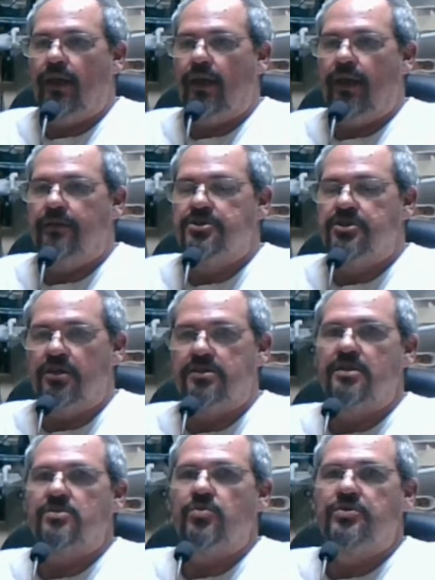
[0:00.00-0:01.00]
And just
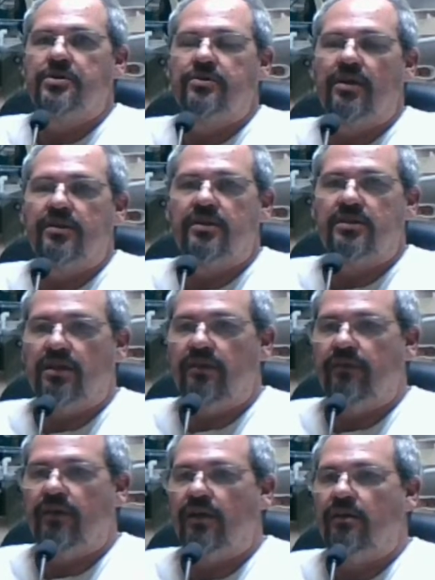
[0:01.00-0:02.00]
as we turned on the
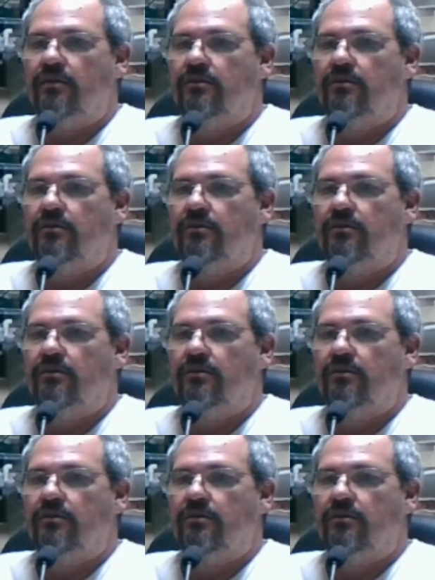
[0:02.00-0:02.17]
TV,